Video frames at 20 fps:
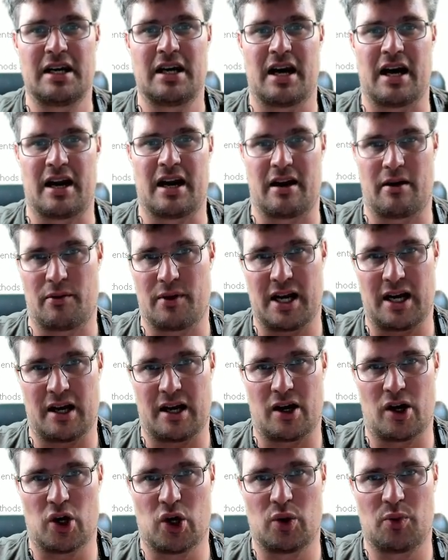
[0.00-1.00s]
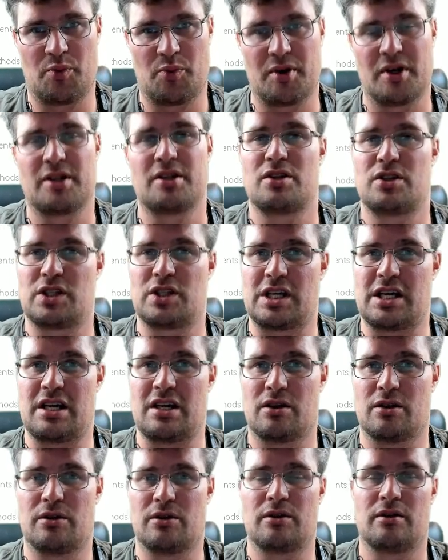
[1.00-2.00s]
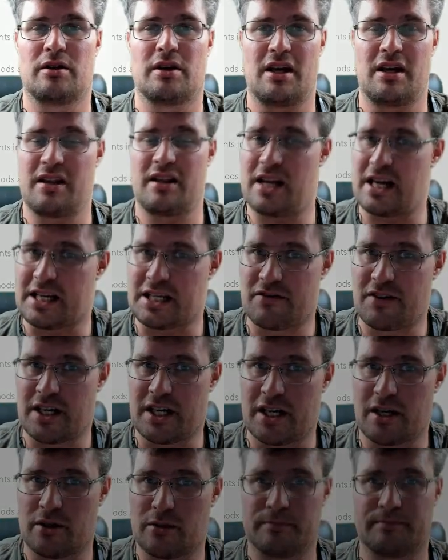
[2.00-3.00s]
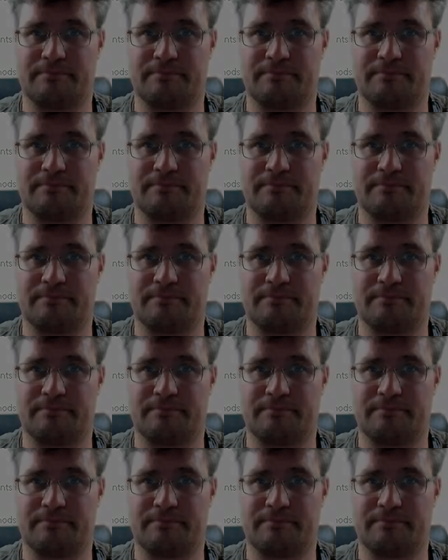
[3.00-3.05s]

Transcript: And I really hope to see you in the next video.